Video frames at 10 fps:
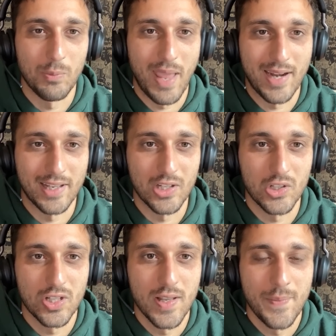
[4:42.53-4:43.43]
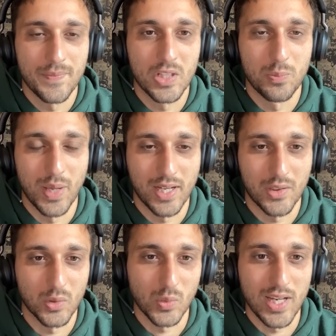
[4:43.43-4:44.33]
manage to pick
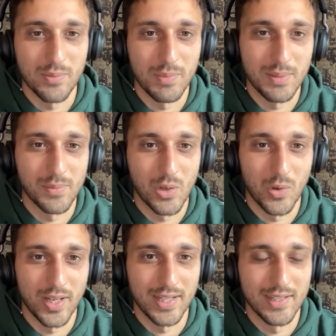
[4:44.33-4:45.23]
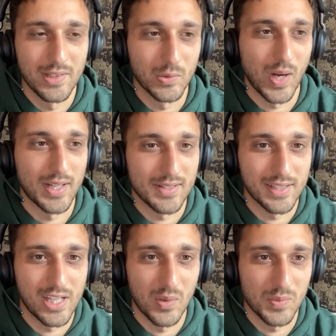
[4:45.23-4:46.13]
the right meme coin right as
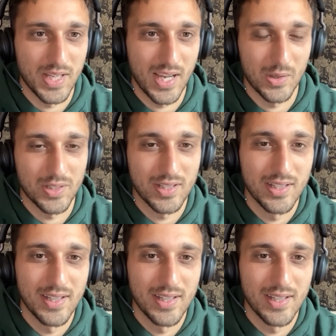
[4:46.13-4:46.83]
it comes out,